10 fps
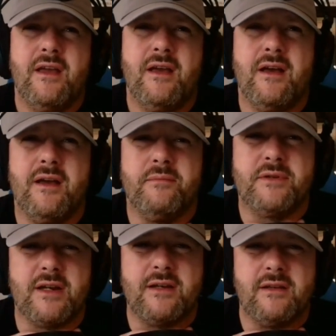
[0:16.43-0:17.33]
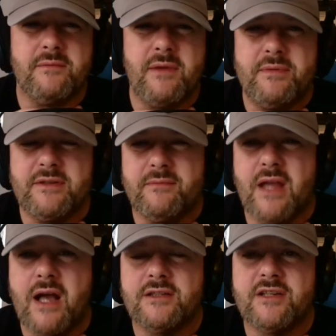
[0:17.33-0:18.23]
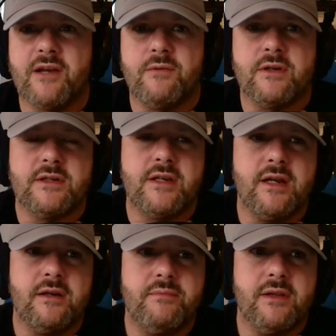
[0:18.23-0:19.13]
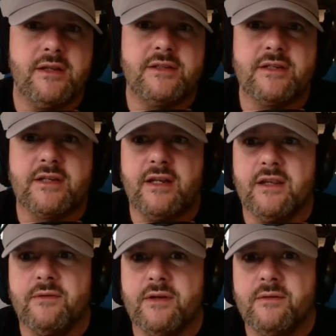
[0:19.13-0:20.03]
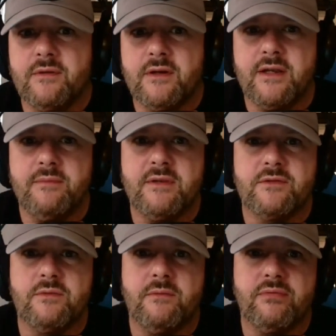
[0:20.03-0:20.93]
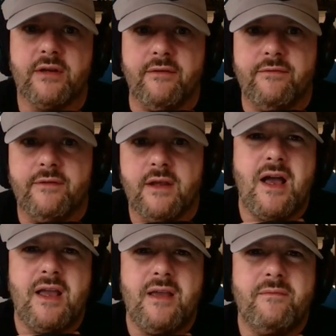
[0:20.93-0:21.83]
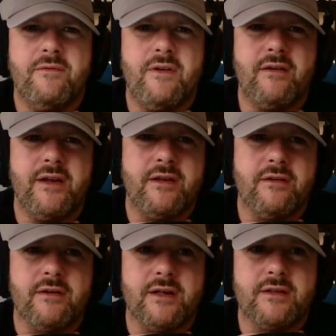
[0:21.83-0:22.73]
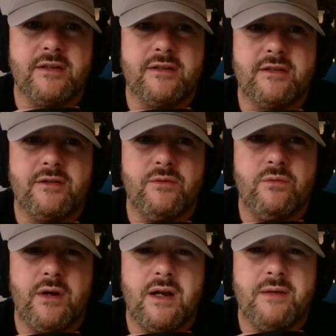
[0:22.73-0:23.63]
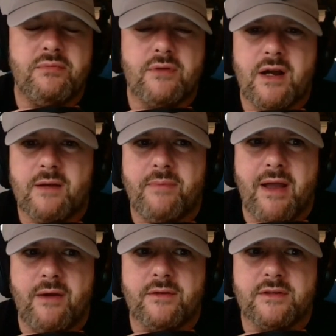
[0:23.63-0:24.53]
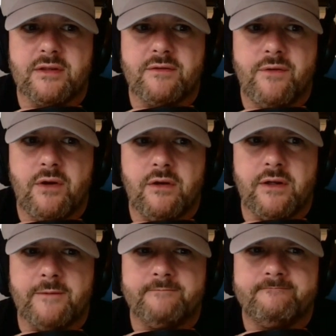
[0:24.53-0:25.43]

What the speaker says: in particular. Might be some non sequiturs here, but let's just get into it. We're going to keep this one brief. I am very curious as to why Brock Bowers is falling.